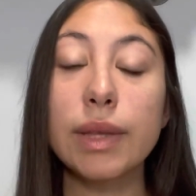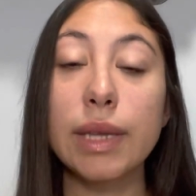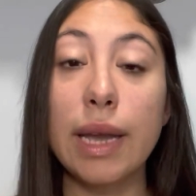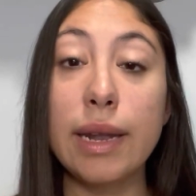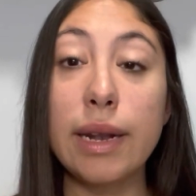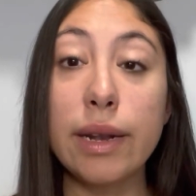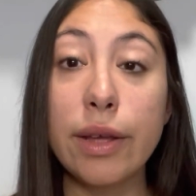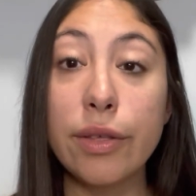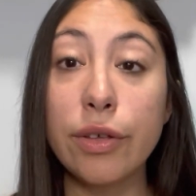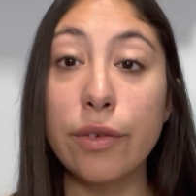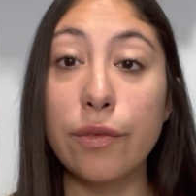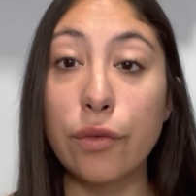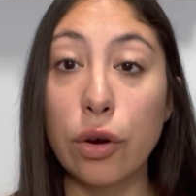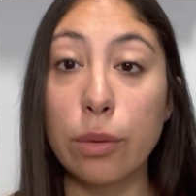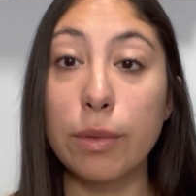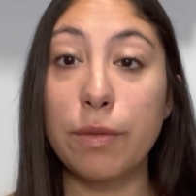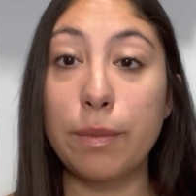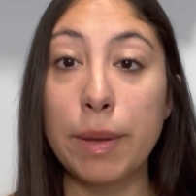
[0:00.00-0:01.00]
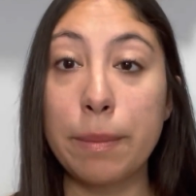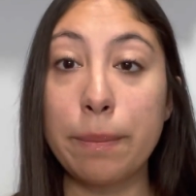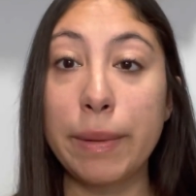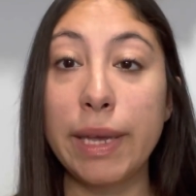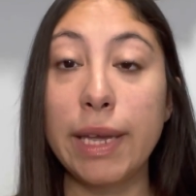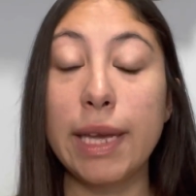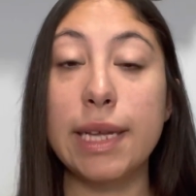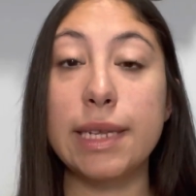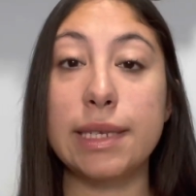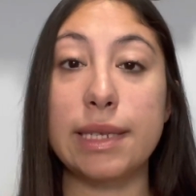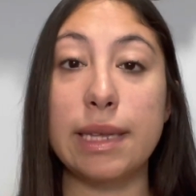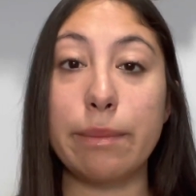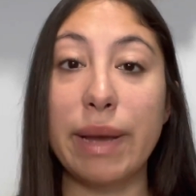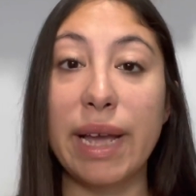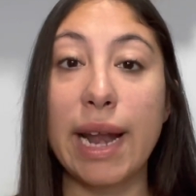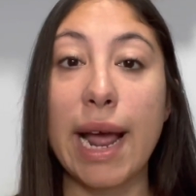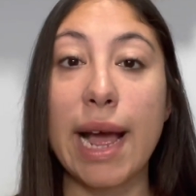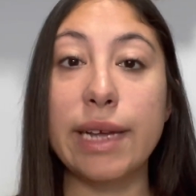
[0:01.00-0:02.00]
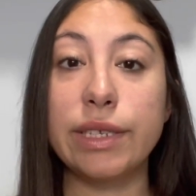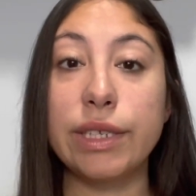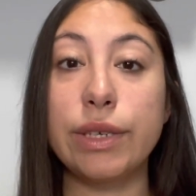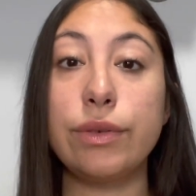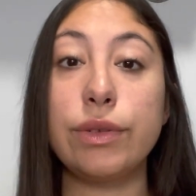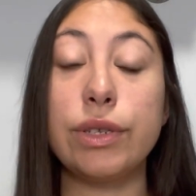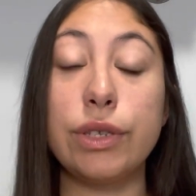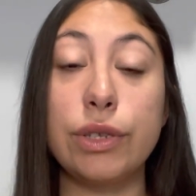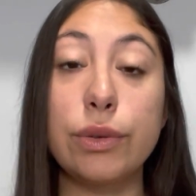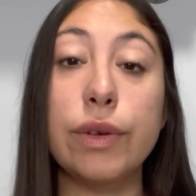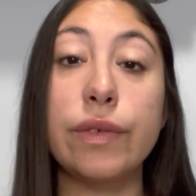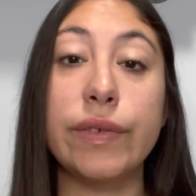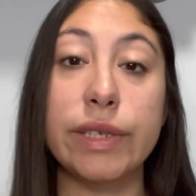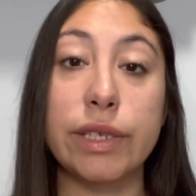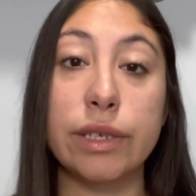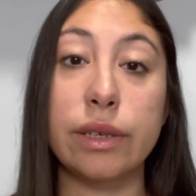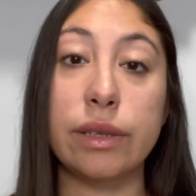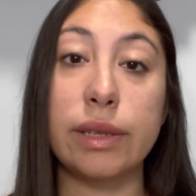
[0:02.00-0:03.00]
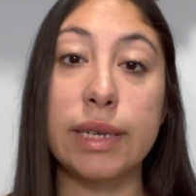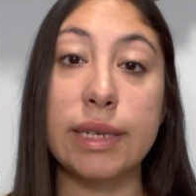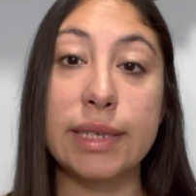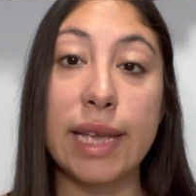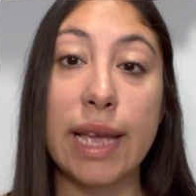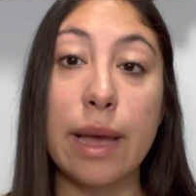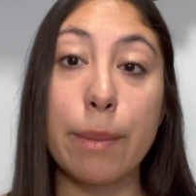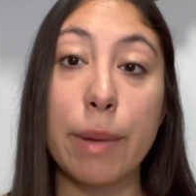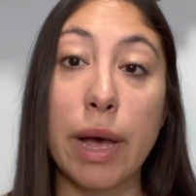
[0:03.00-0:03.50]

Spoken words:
And another form of pimping is they might ask you to do a physical exam